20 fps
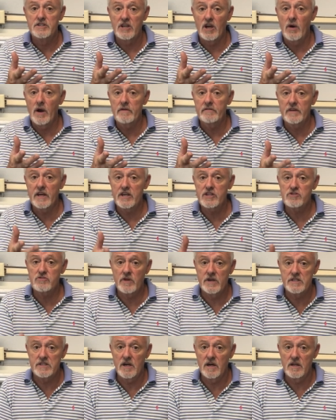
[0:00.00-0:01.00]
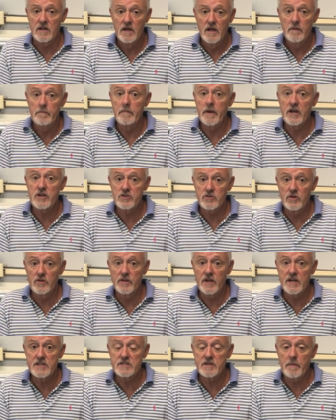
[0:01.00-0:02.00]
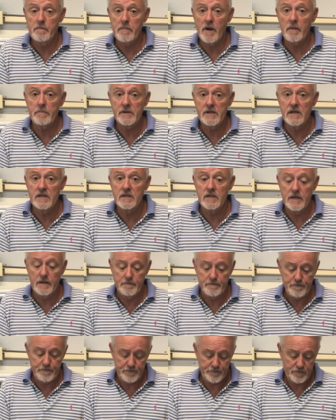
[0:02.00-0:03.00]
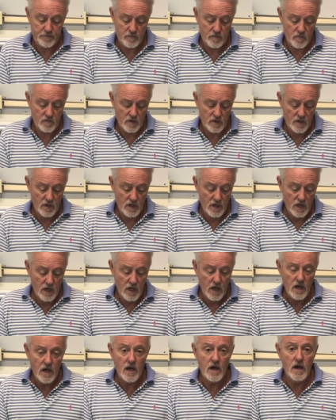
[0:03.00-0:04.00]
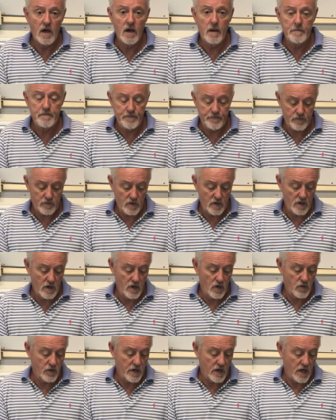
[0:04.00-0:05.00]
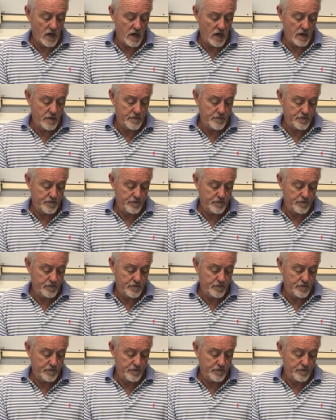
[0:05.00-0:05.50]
go have an x-ray done, make sure there's a puppy in there. Um, okay.